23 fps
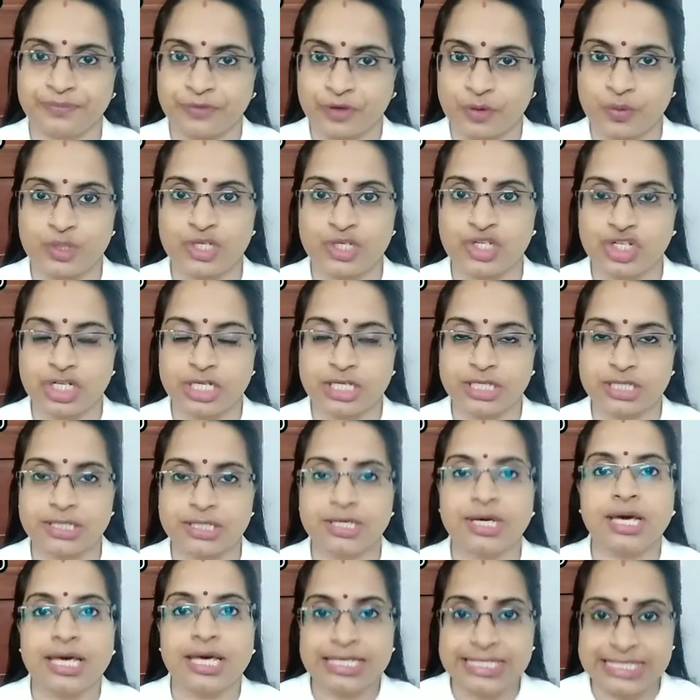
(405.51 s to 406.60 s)
Which tense?
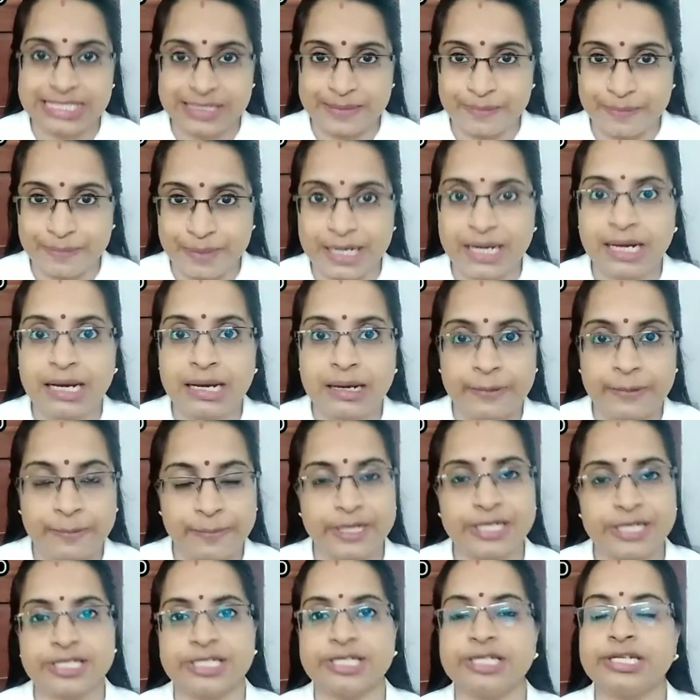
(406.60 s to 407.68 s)
Simple
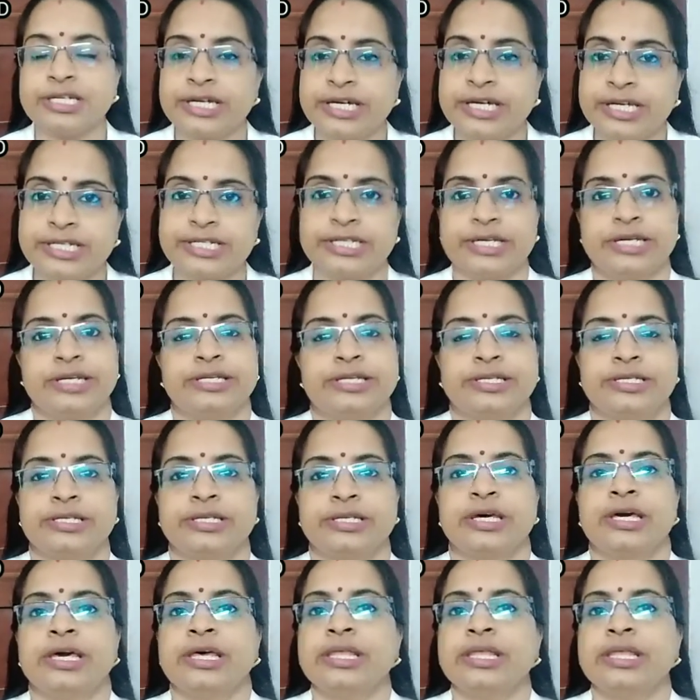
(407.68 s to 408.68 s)
present tense.